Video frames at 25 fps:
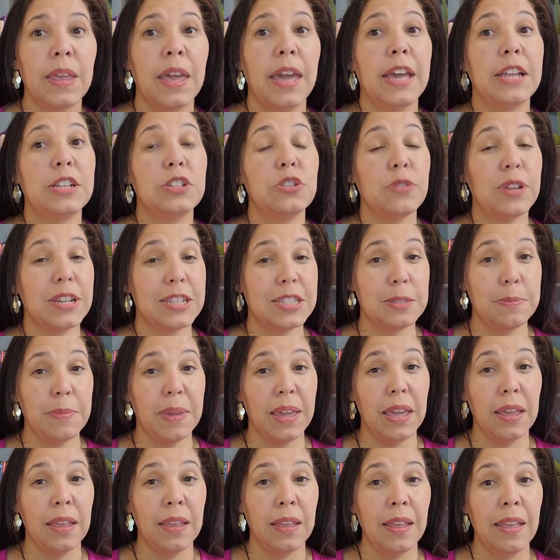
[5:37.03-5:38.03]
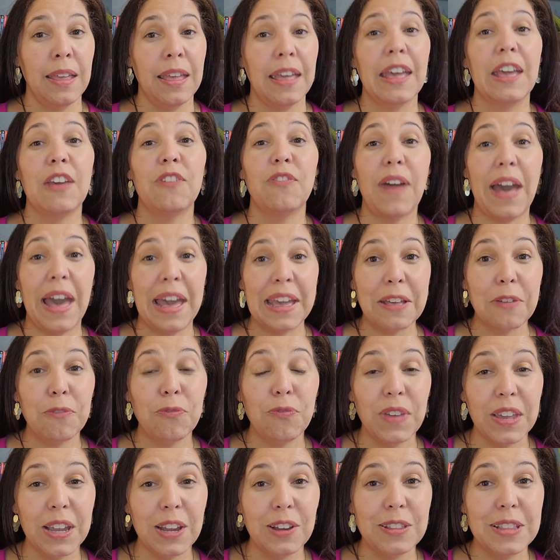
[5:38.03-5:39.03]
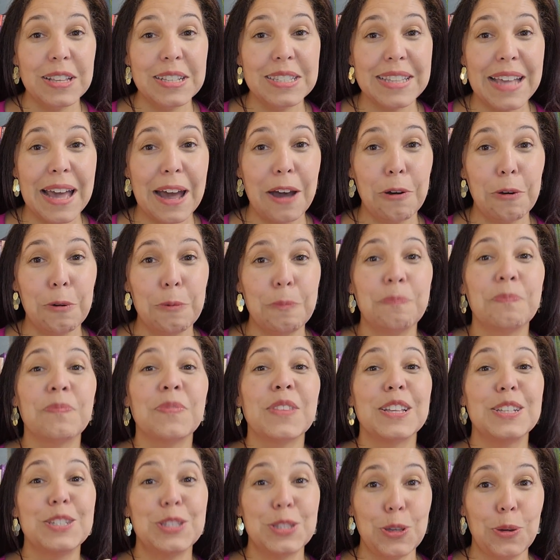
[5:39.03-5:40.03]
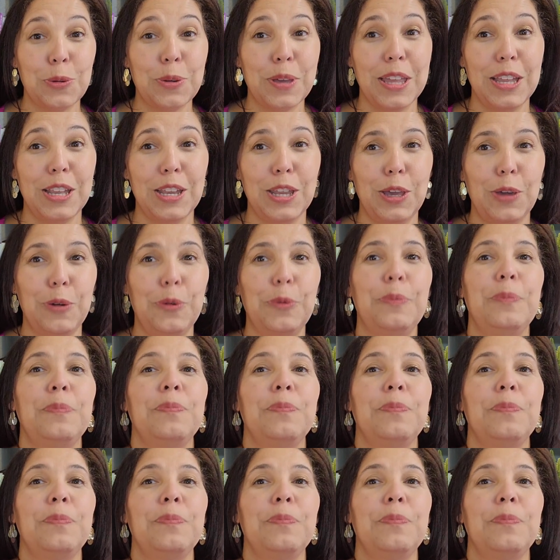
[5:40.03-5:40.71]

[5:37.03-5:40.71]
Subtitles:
And trust me, if I can figure this out, so can you.